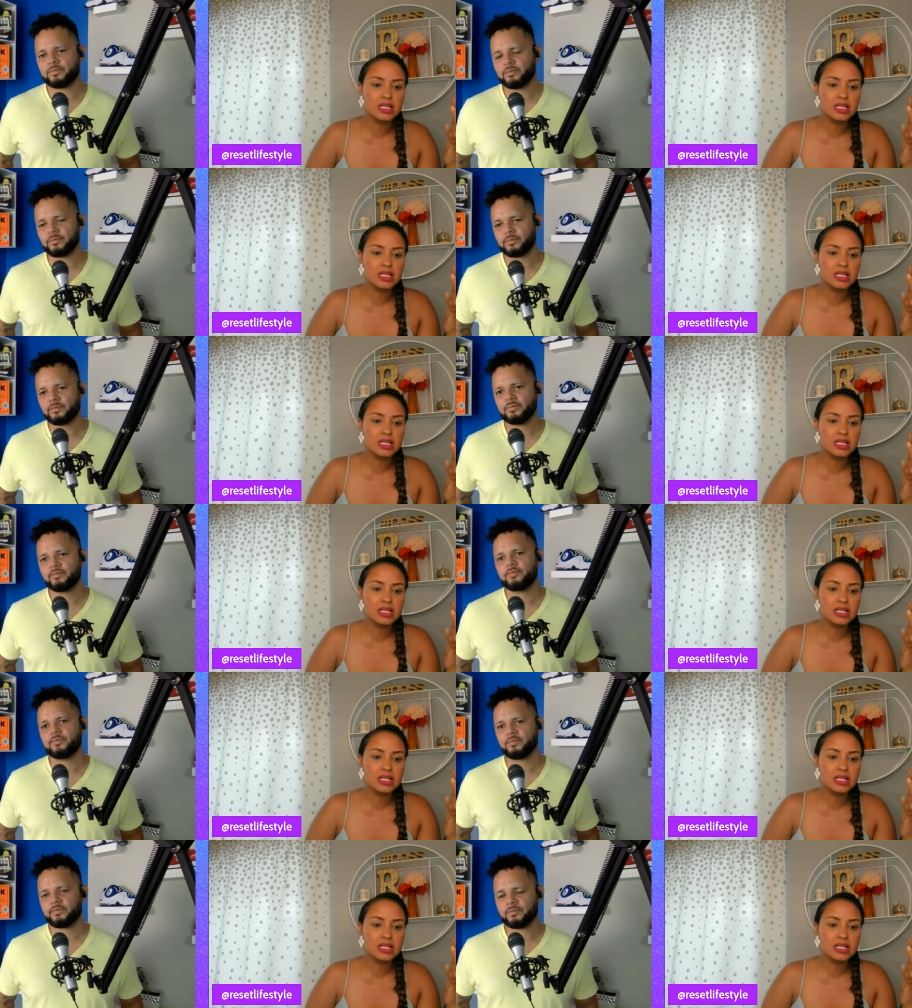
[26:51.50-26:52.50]
Speaker 1: Stress is
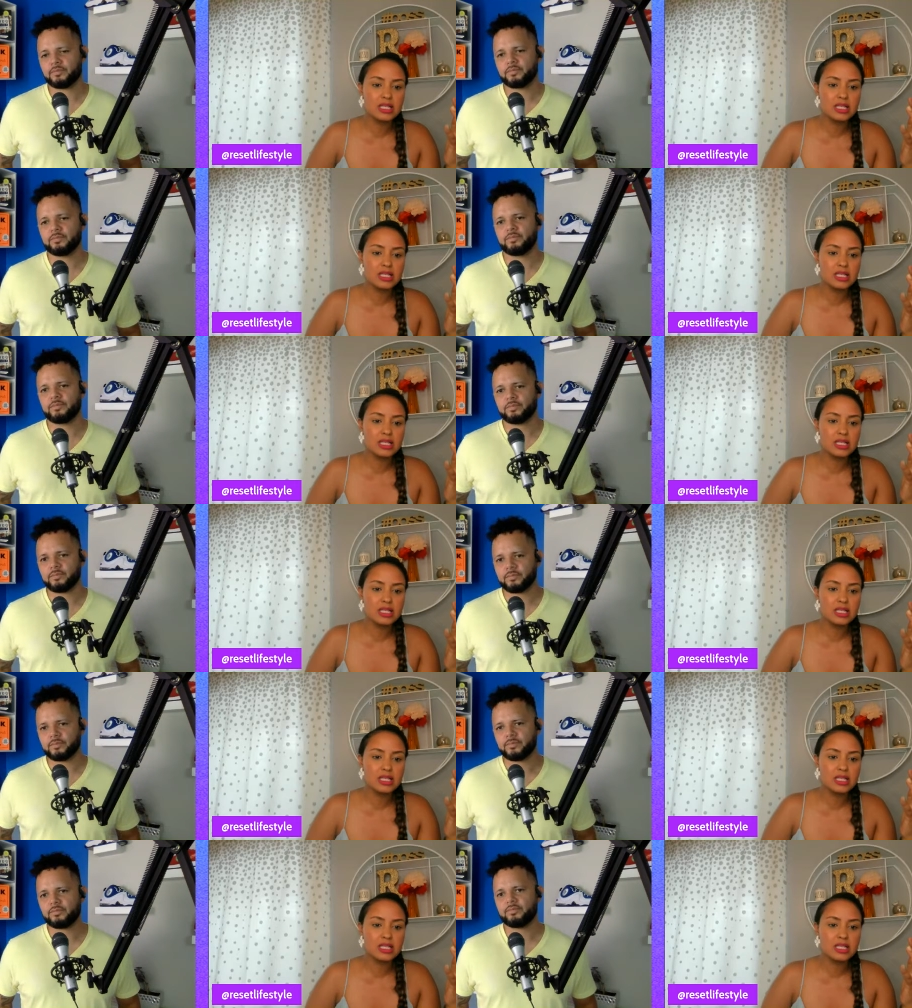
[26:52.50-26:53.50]
out of control
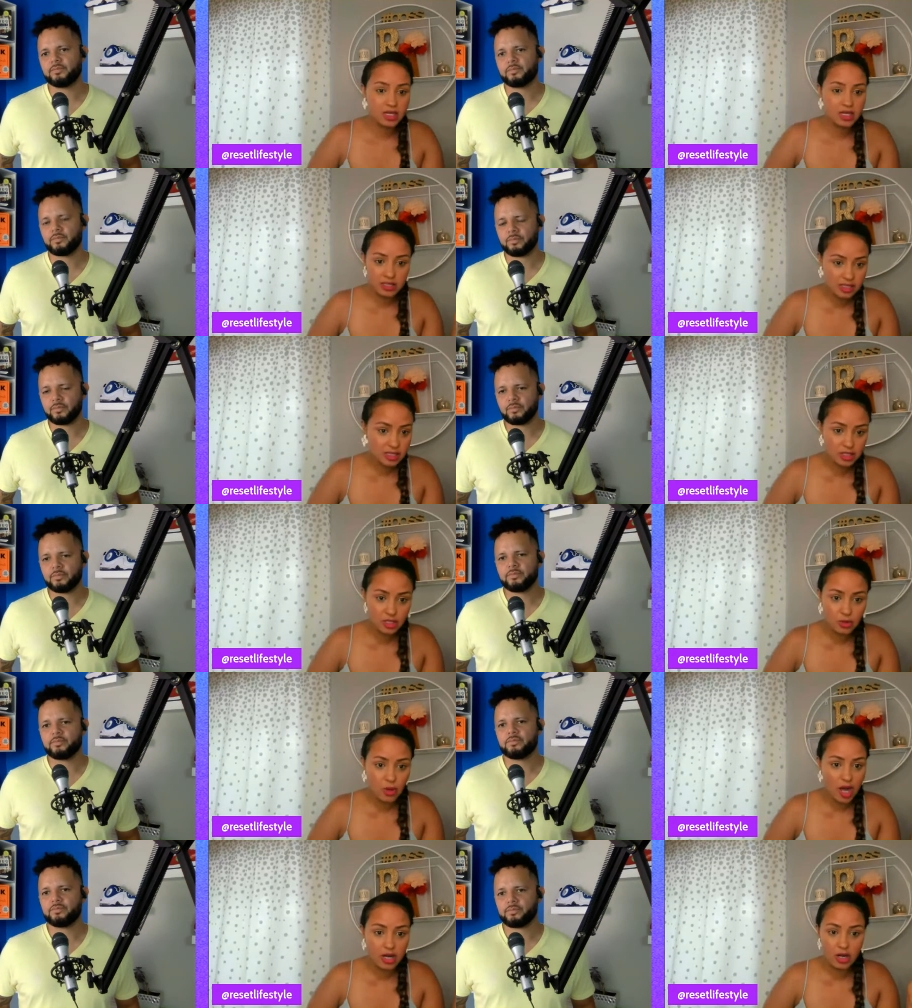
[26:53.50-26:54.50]
because I'm in this
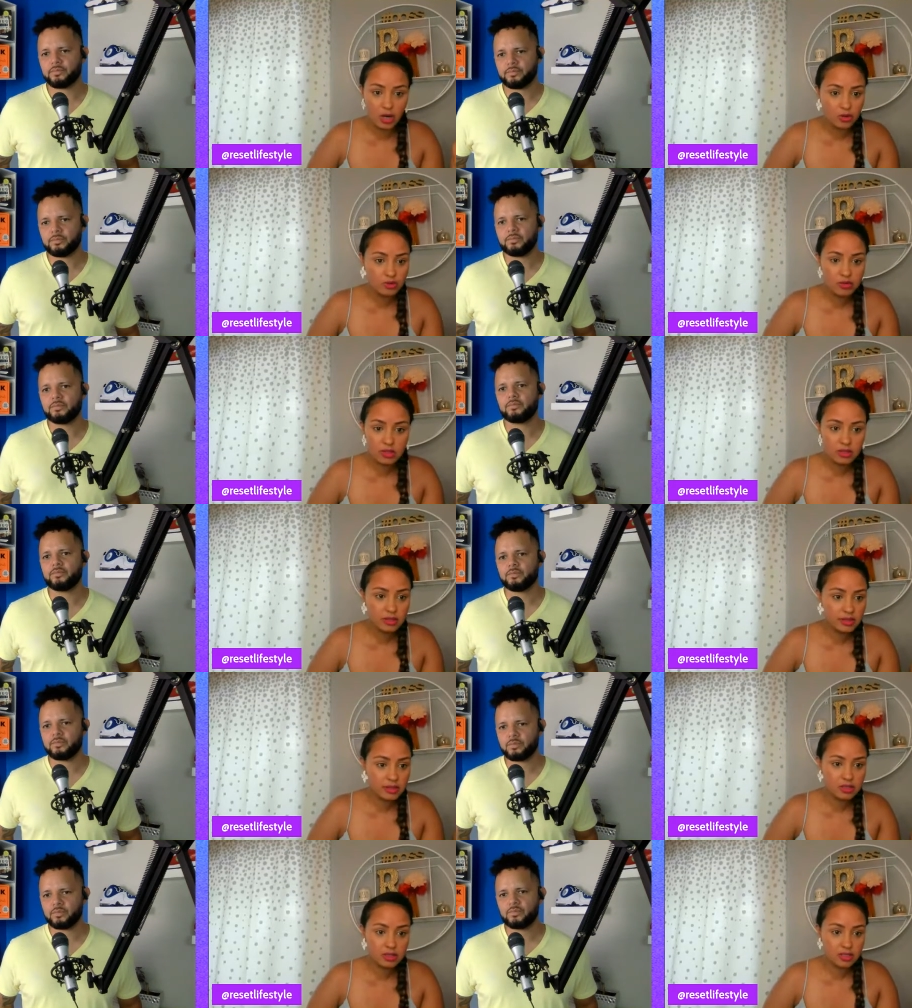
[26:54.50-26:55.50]
new unknown
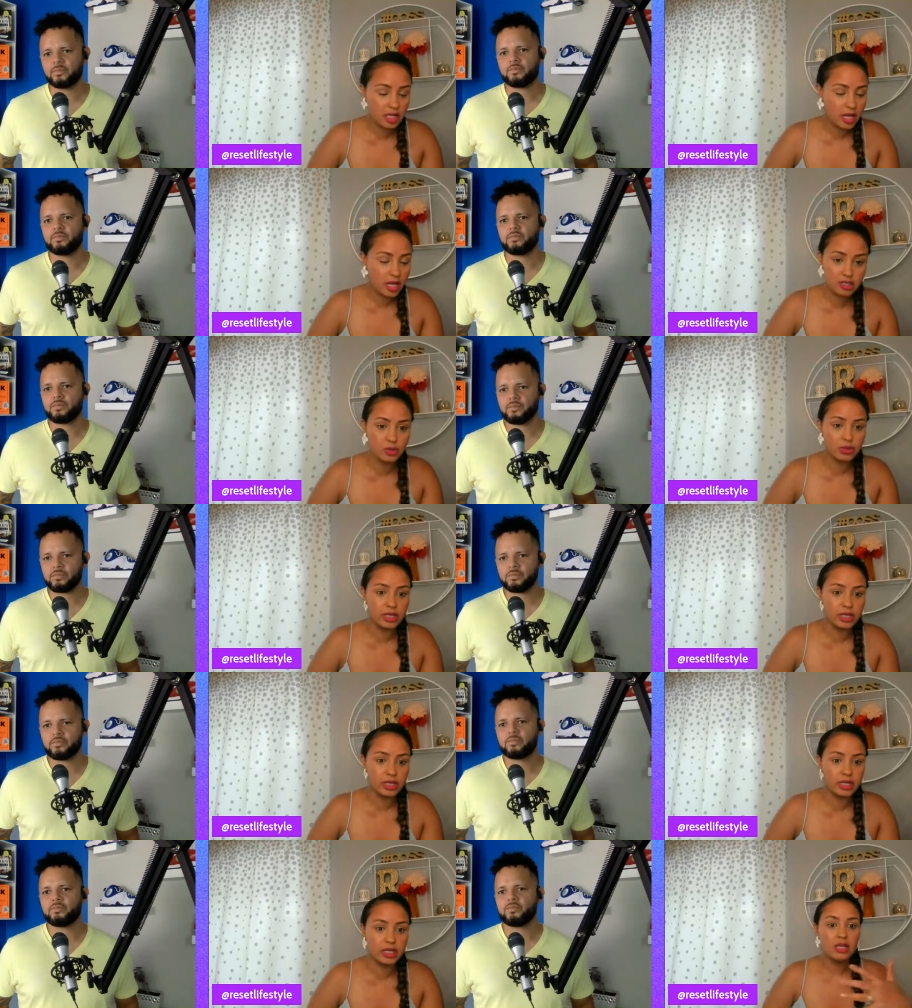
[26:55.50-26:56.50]
territory.
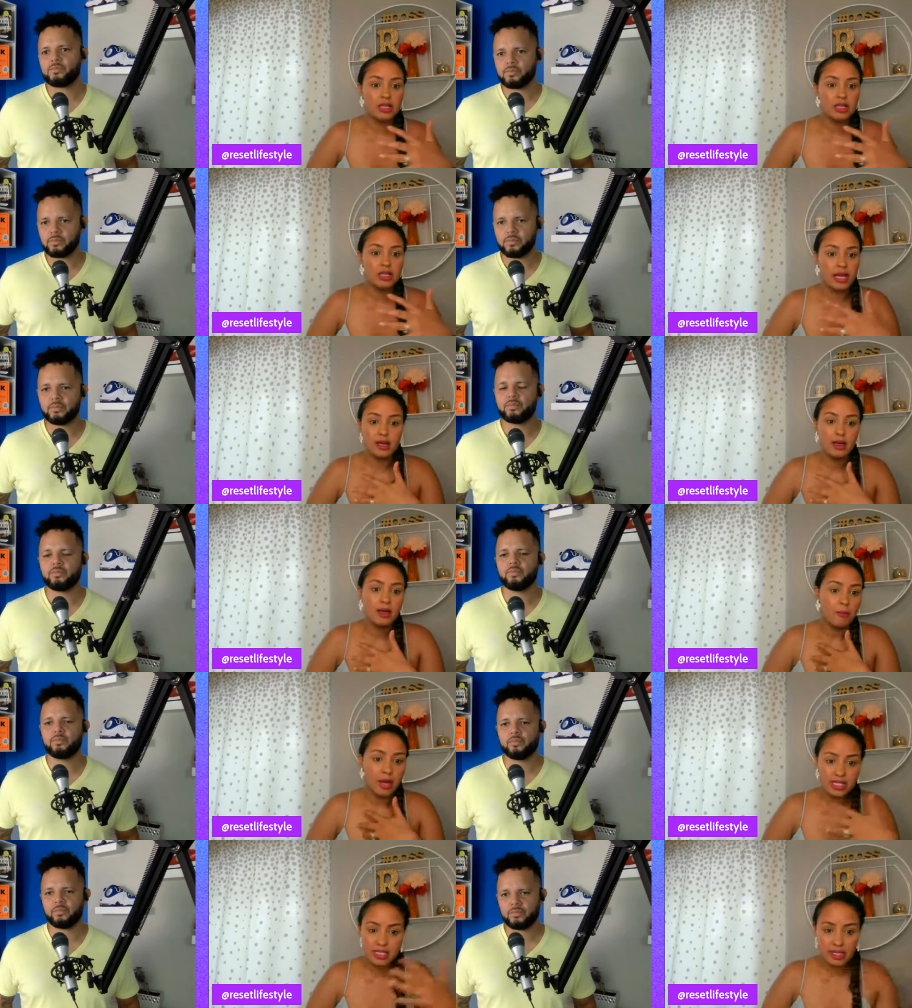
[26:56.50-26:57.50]
Like mm-hmm.
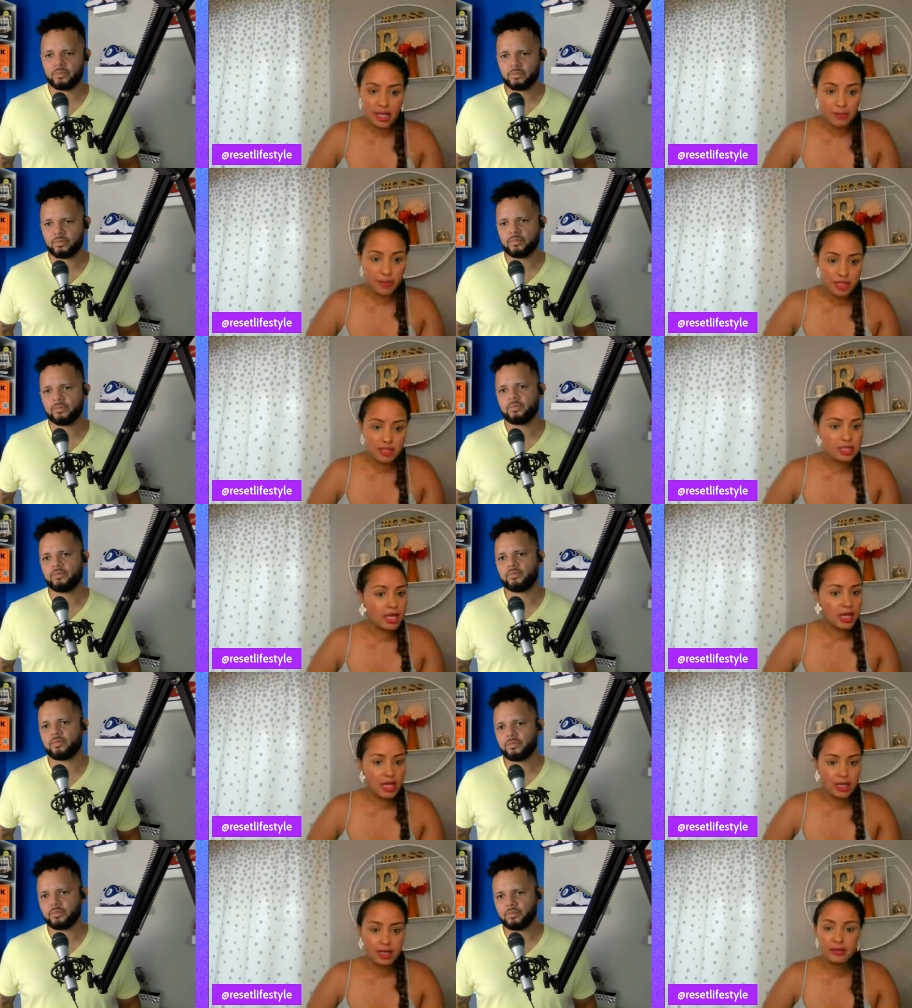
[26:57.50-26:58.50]
my sleep is
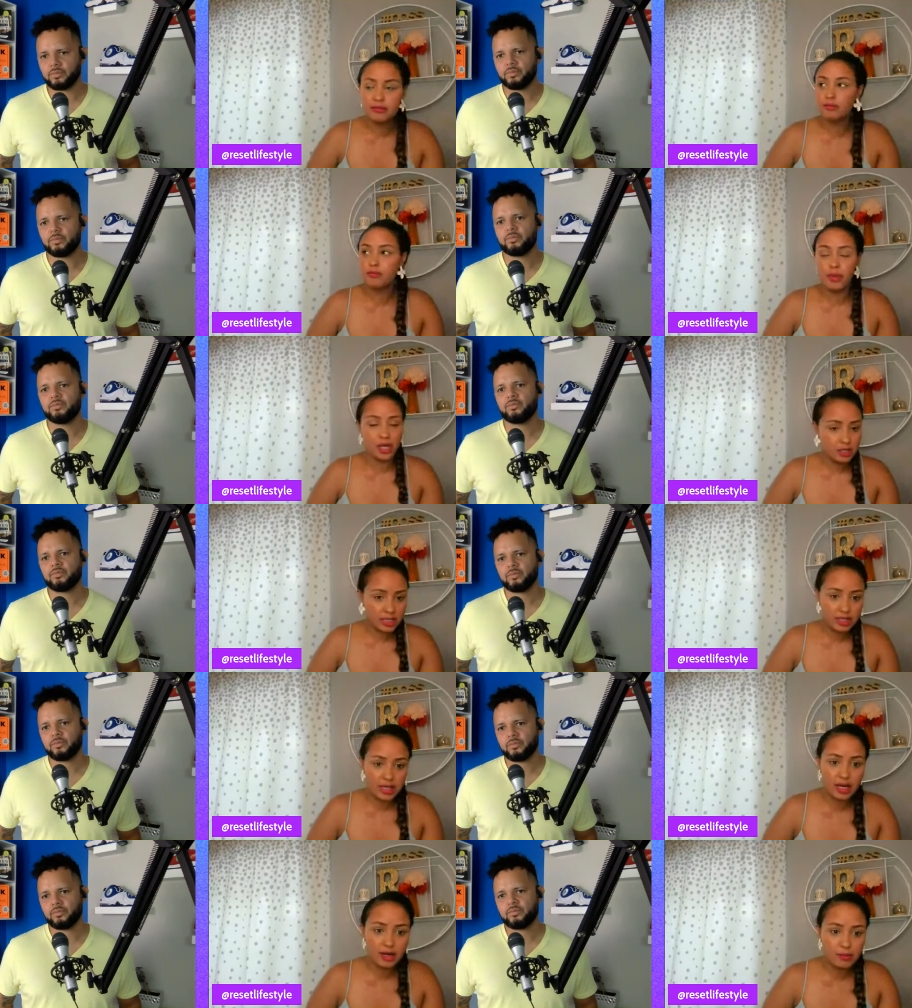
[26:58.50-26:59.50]
like barely
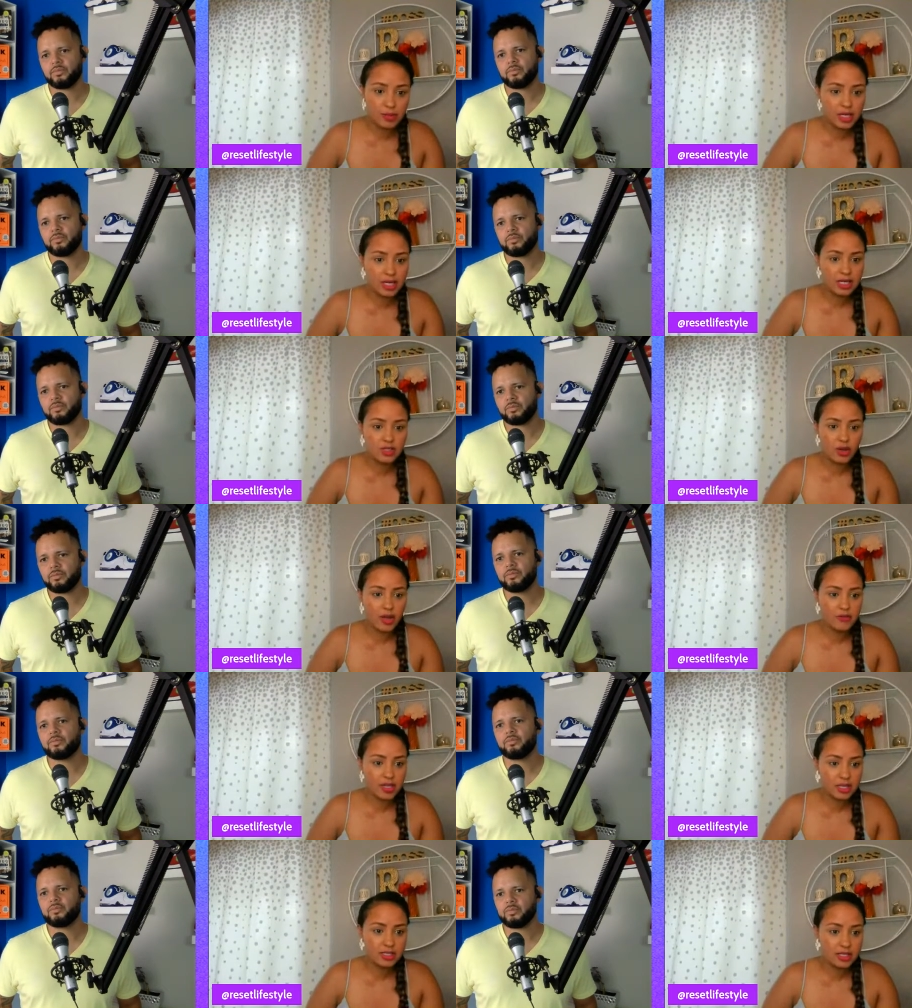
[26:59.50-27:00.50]
there because you
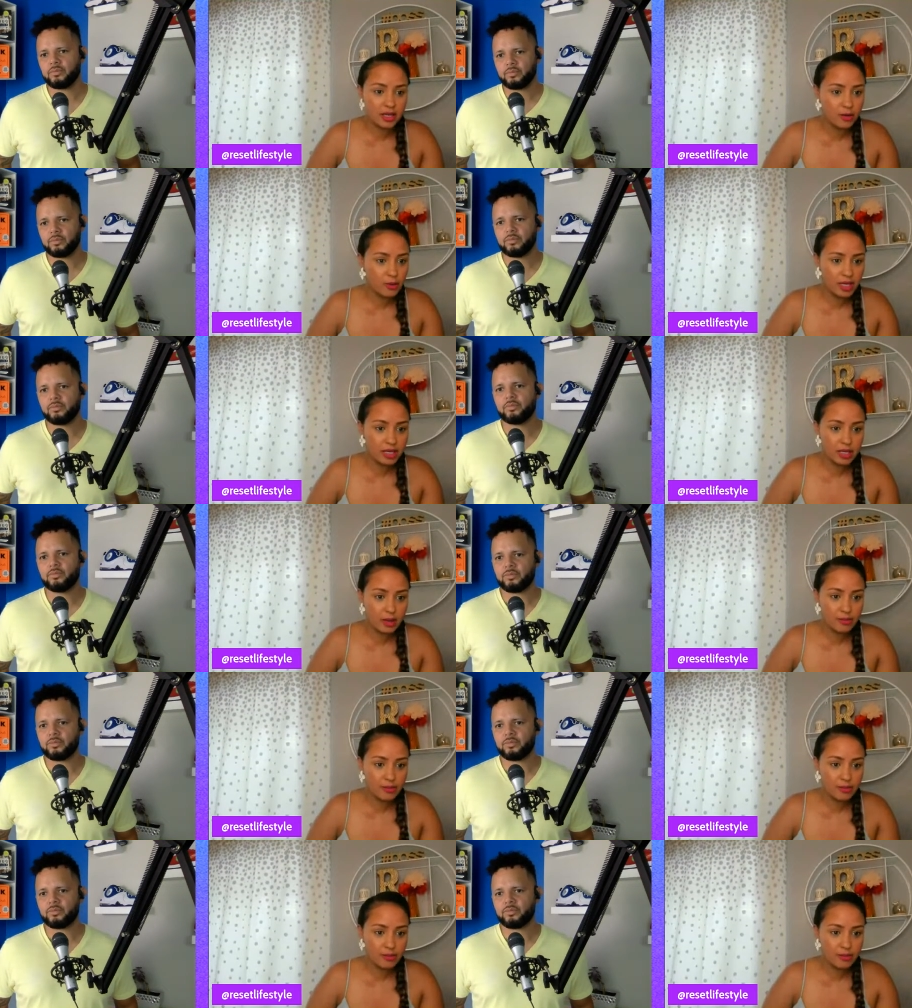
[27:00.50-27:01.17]
have kids that are waking